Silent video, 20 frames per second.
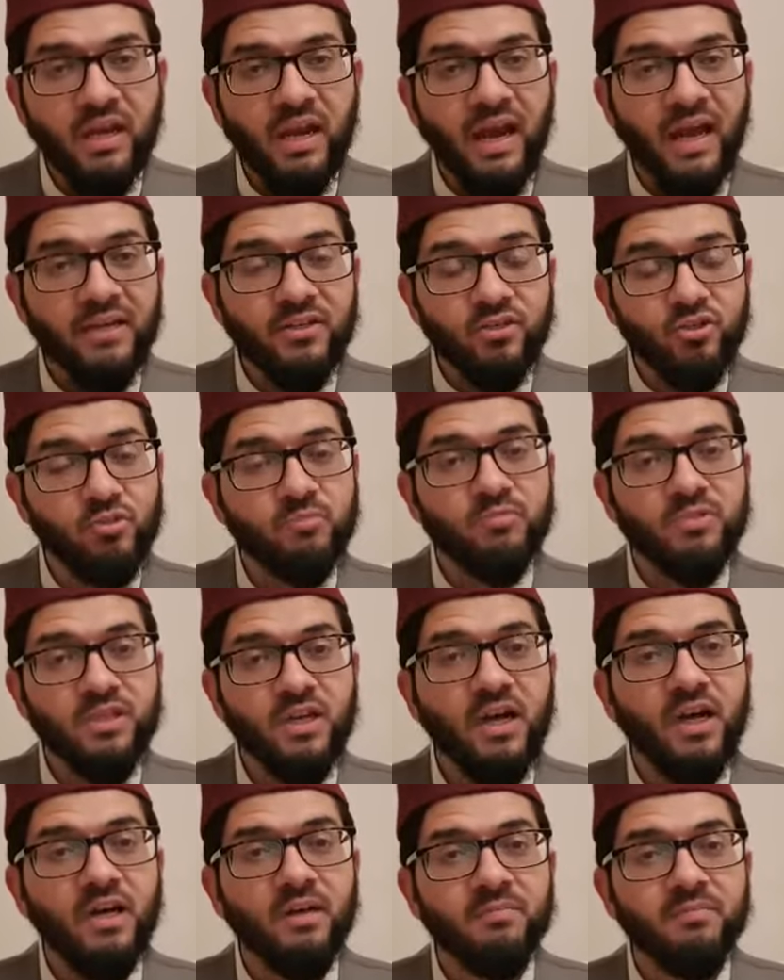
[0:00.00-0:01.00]
And
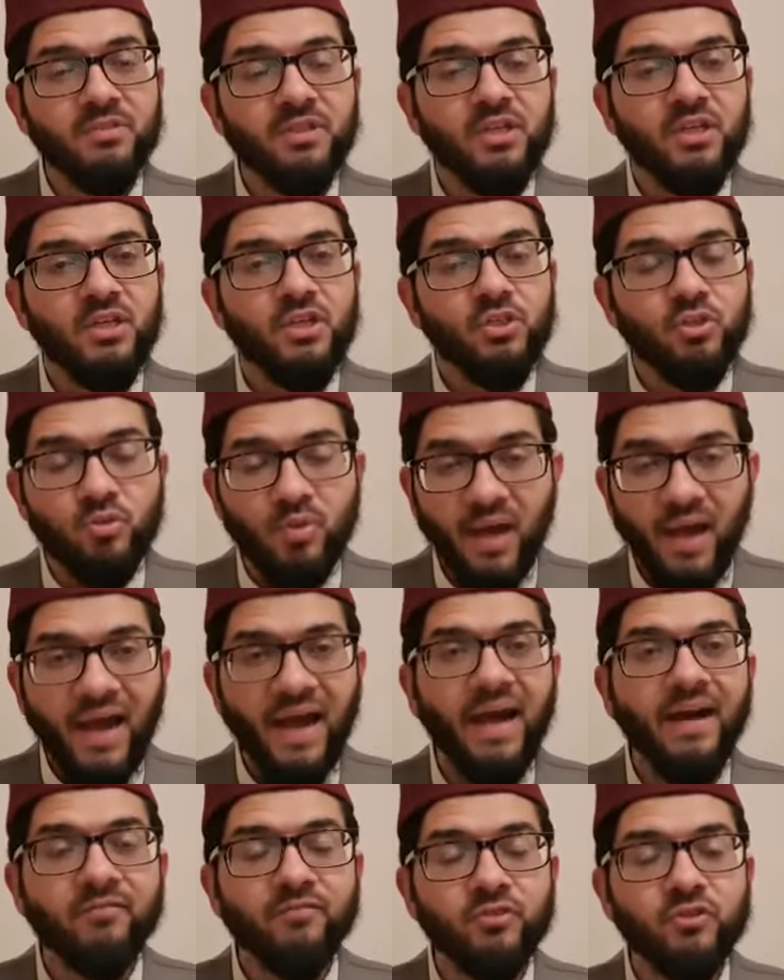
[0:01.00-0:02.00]
sometimes you
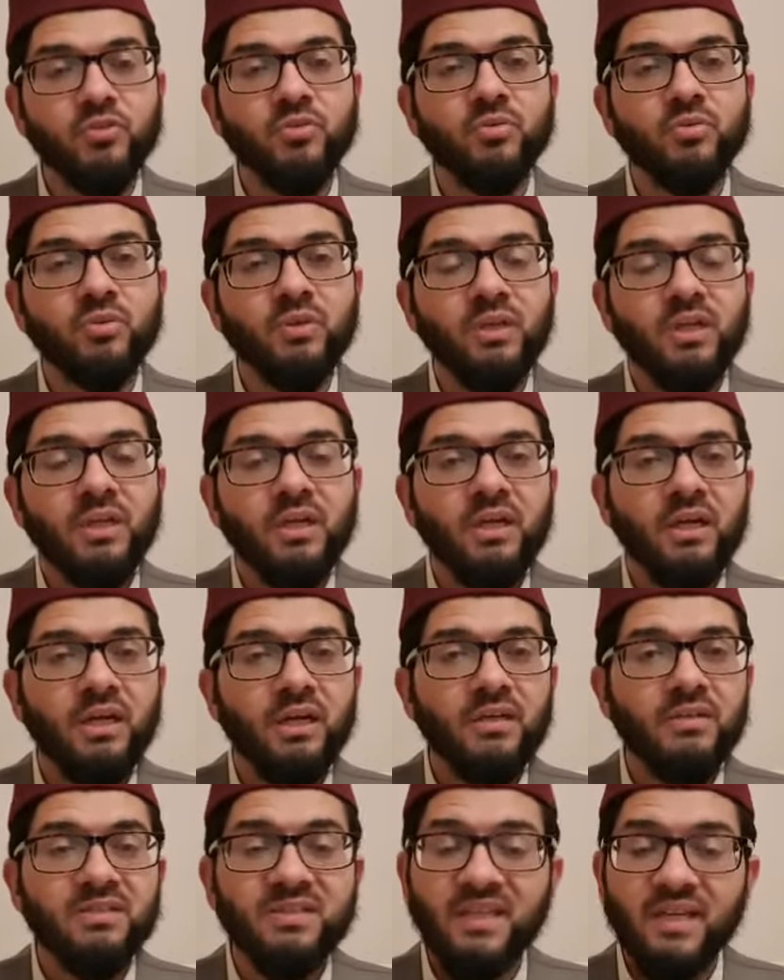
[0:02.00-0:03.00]
have to
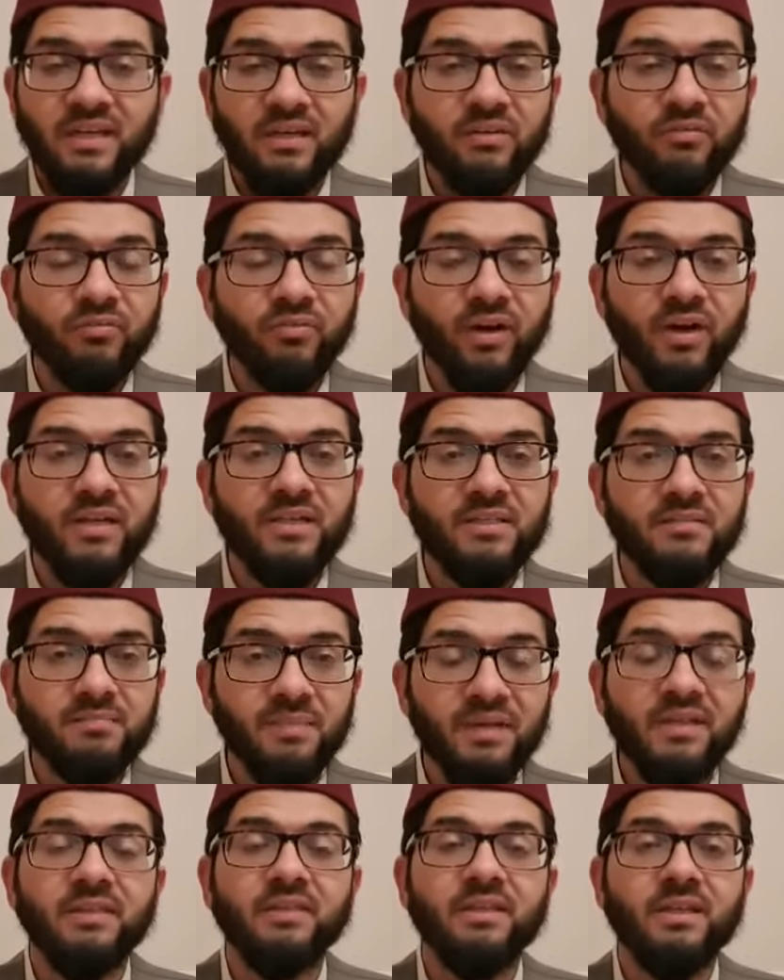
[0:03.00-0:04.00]
sacrifice
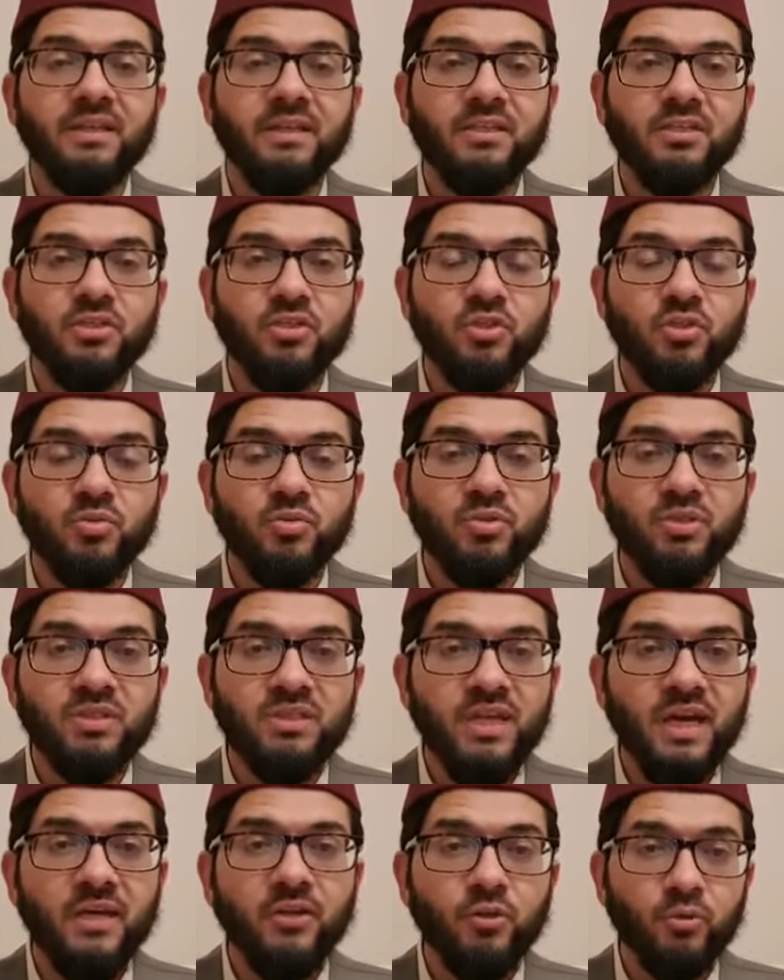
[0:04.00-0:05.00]
many things to
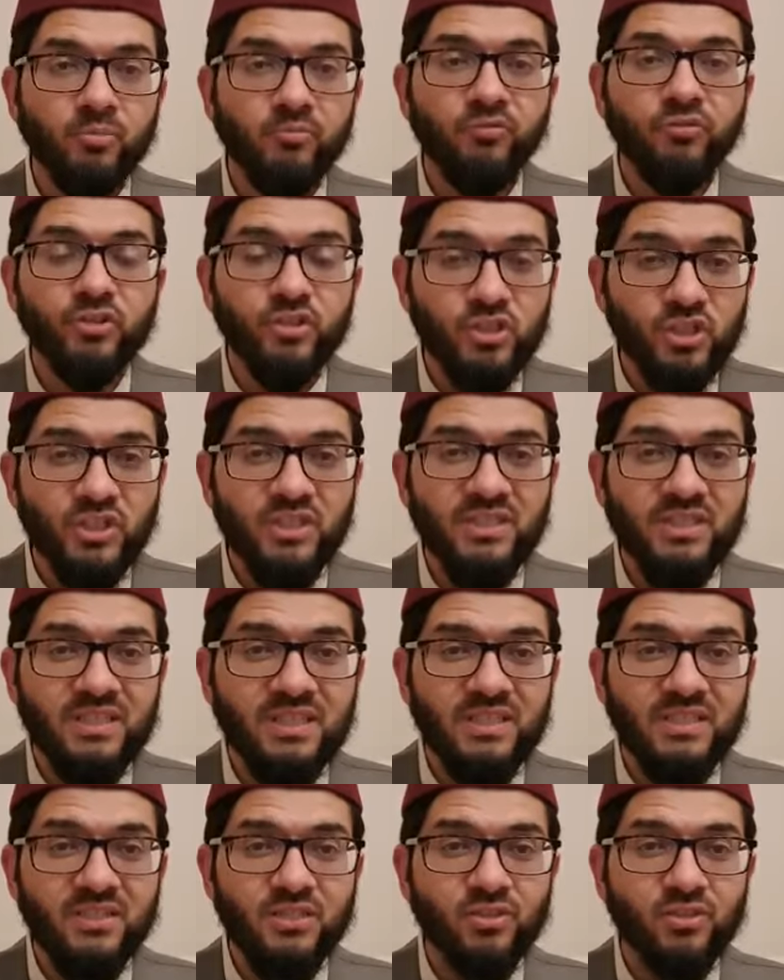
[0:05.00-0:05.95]
stand up for justice.